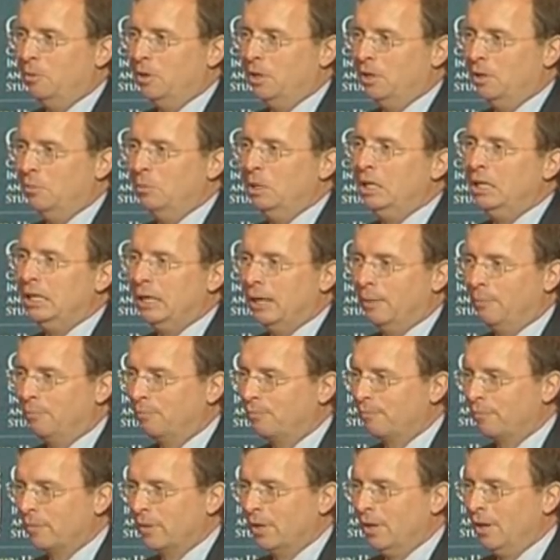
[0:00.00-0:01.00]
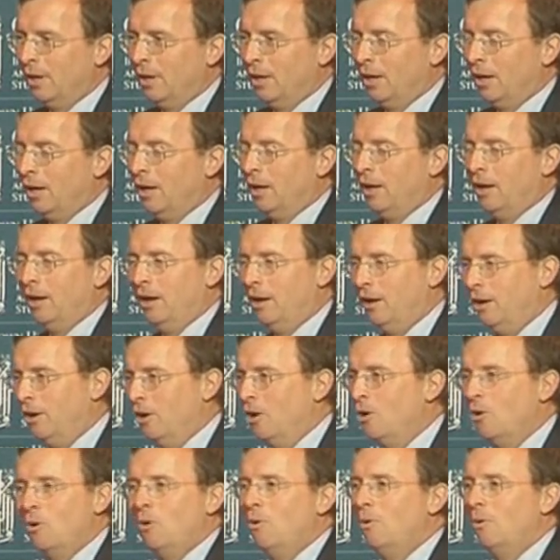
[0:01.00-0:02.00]
in the media.
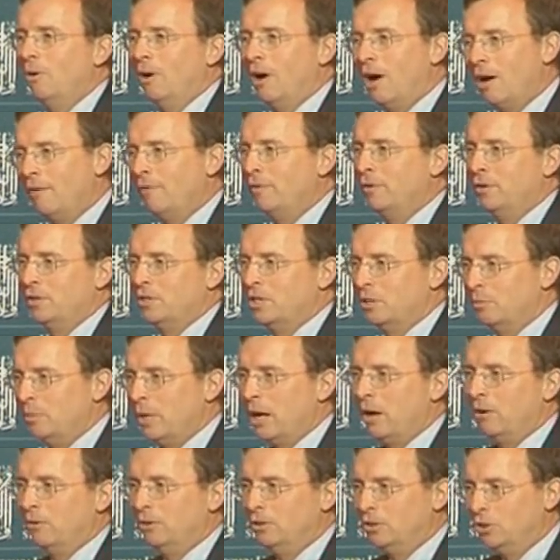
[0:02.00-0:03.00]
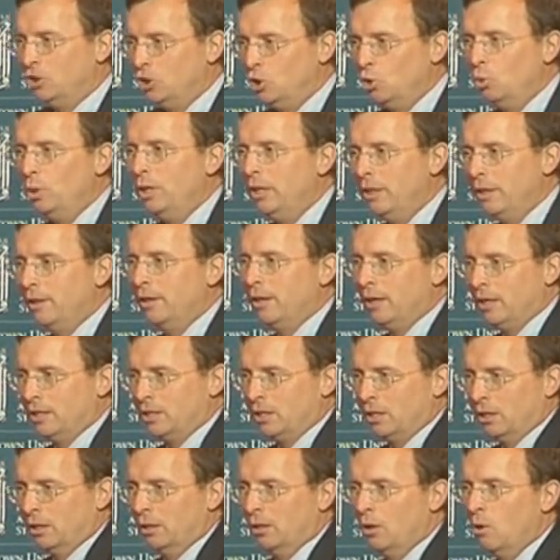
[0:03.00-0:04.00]
No, often it's about doing
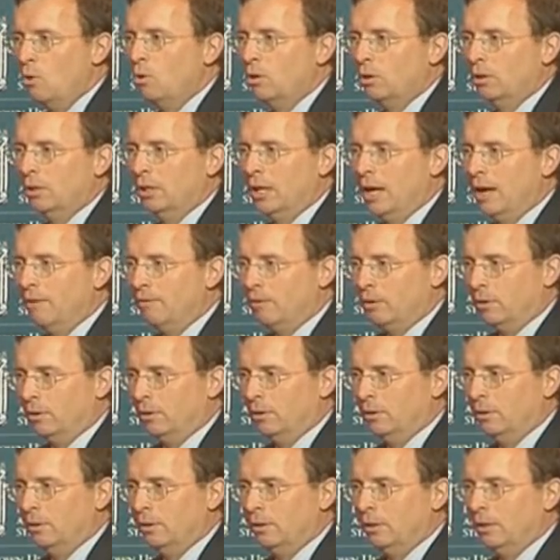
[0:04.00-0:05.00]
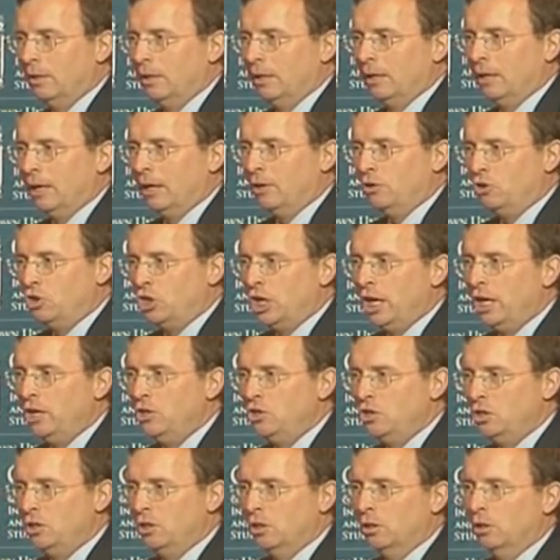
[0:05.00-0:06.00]
things at the local level and
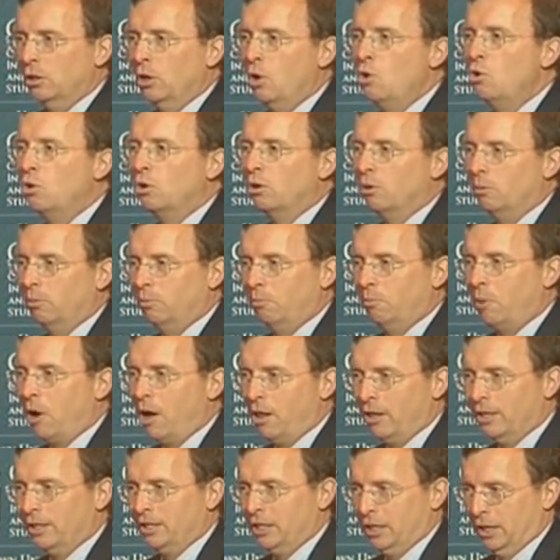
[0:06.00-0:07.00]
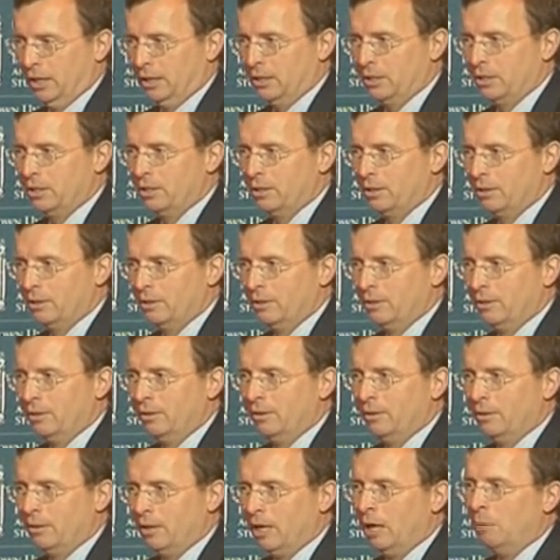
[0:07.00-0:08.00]
changing the local politics
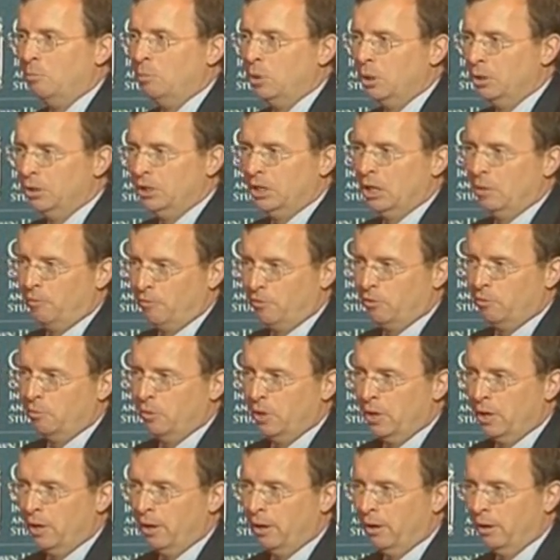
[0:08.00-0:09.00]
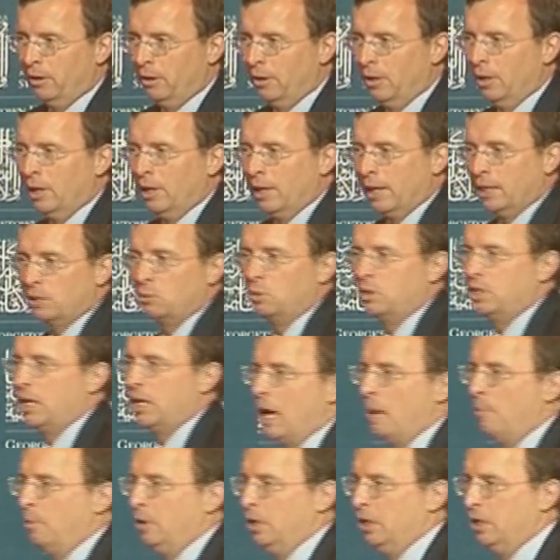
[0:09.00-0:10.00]
and building up from there. That's
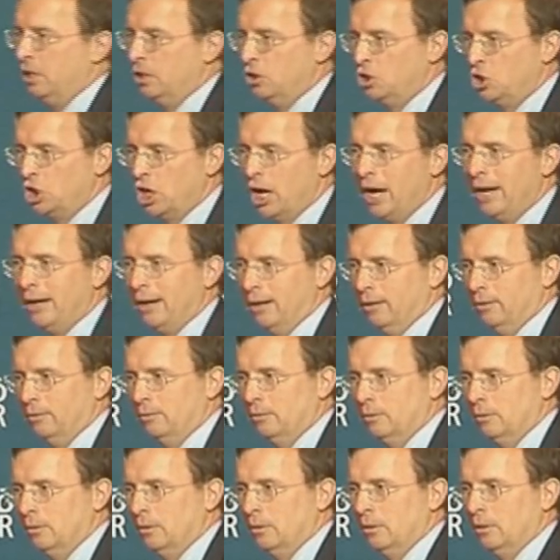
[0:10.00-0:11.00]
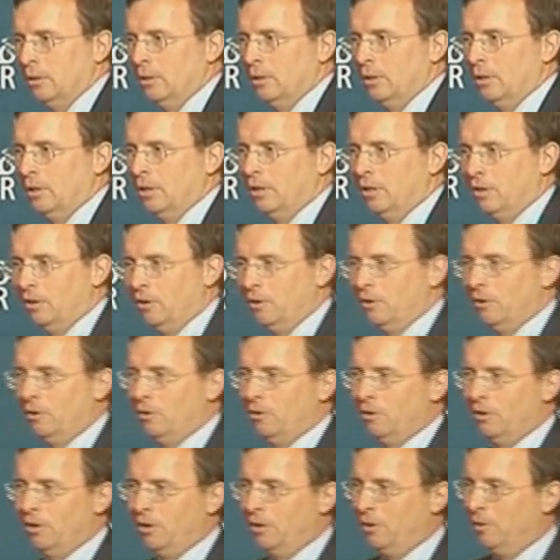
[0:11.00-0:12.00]
happening in China.
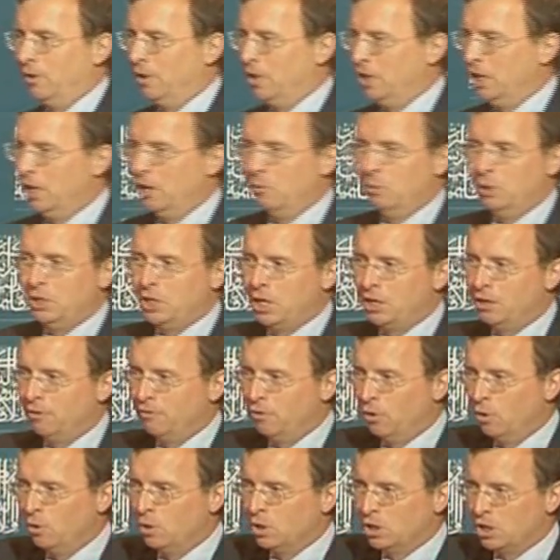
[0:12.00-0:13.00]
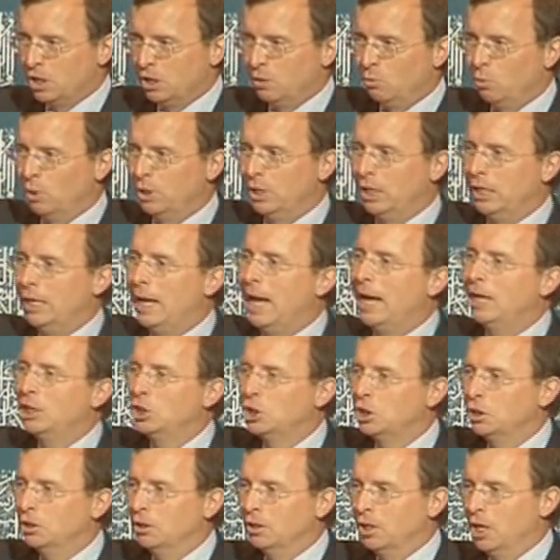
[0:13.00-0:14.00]
Again, we tend to focus on what the
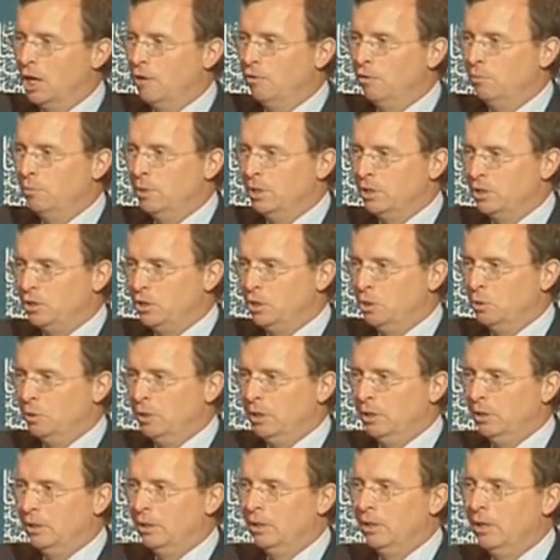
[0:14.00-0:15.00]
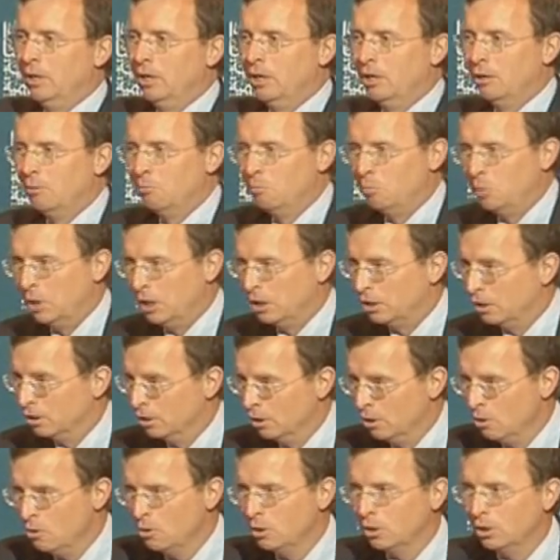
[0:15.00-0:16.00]
national government's doing, but at the
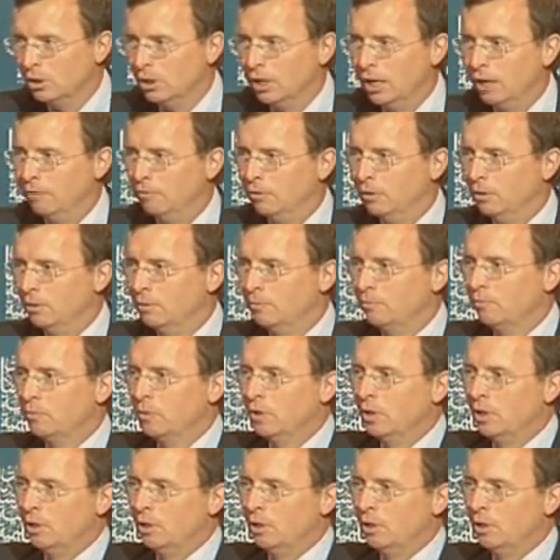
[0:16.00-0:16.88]
local level,